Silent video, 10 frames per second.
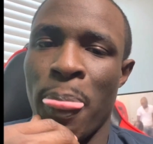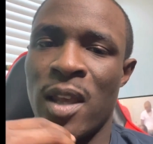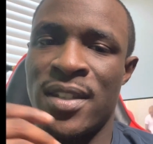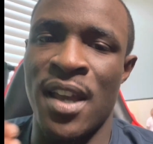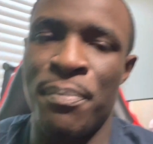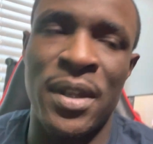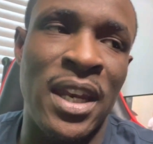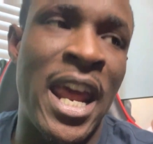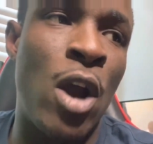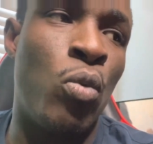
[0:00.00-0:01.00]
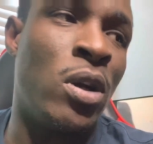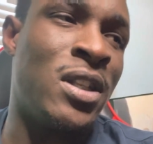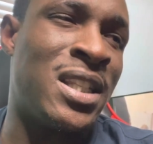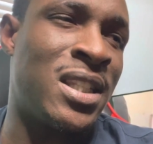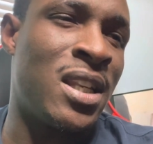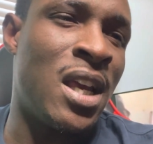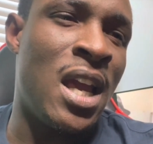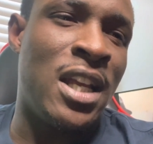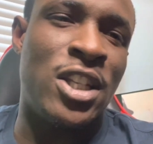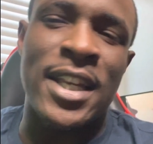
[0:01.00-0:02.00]
something that was
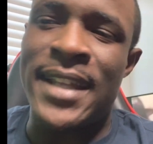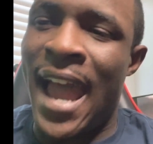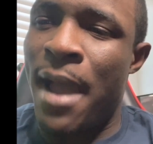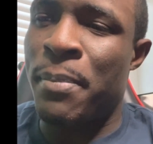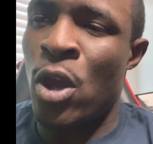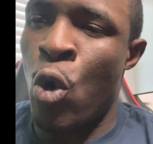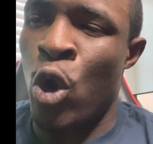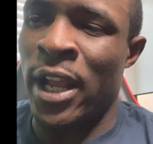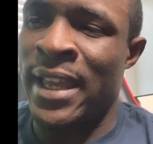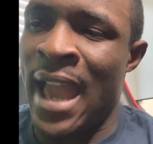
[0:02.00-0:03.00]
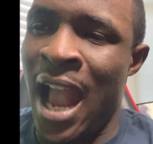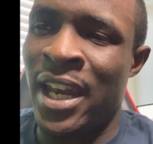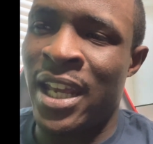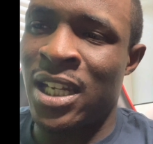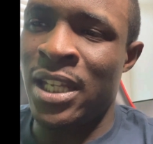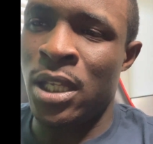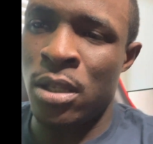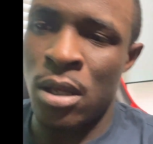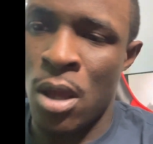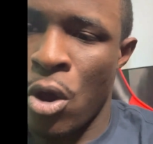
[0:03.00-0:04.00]
just happen organically
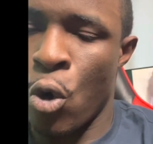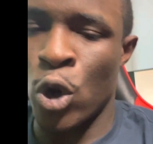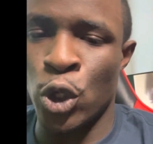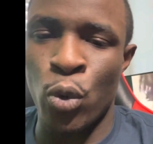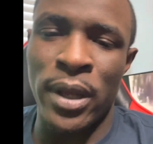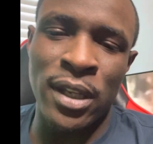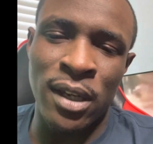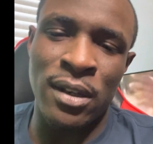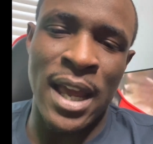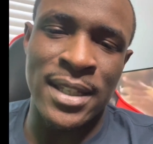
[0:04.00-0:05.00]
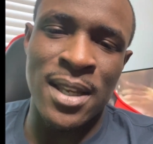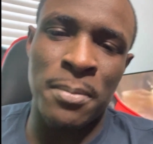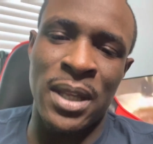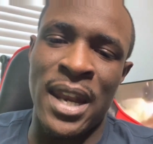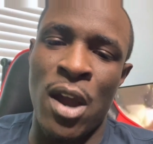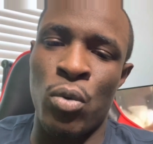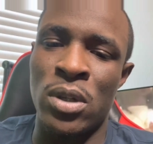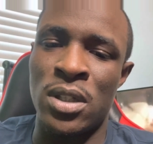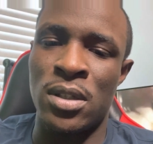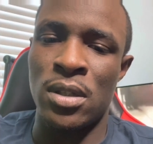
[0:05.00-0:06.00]
or do it look like something that
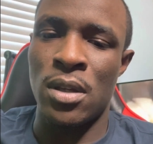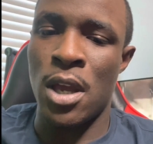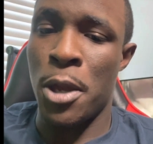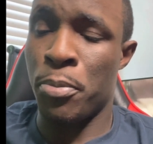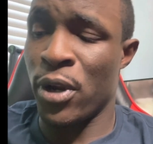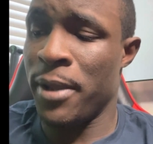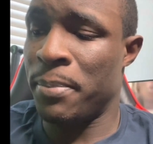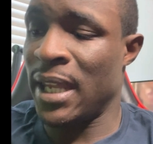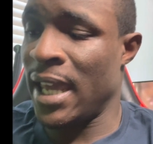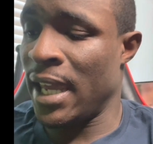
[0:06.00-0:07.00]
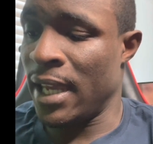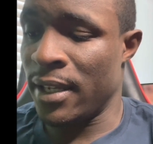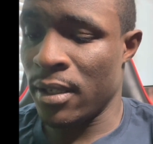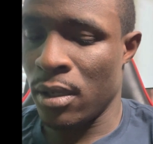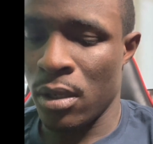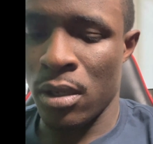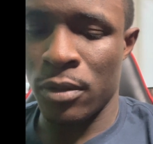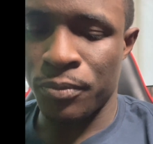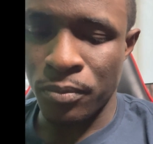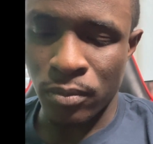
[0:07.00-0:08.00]
was pre-planned
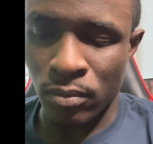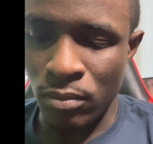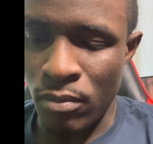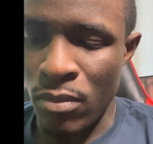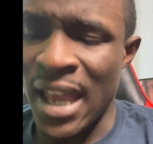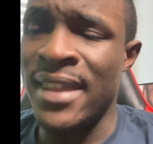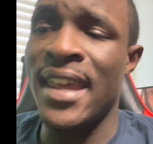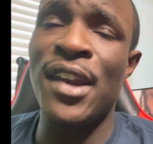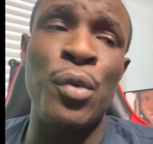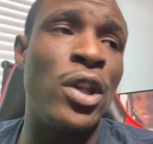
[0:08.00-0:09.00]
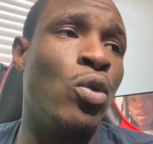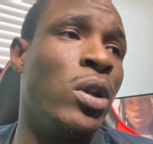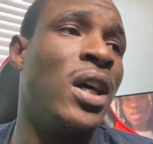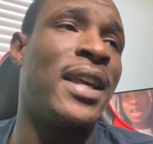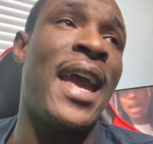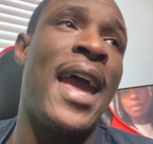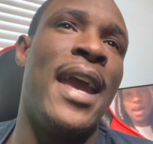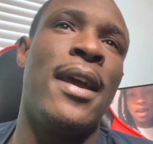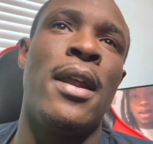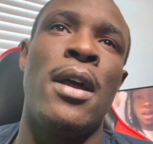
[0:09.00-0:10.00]
and then when you look at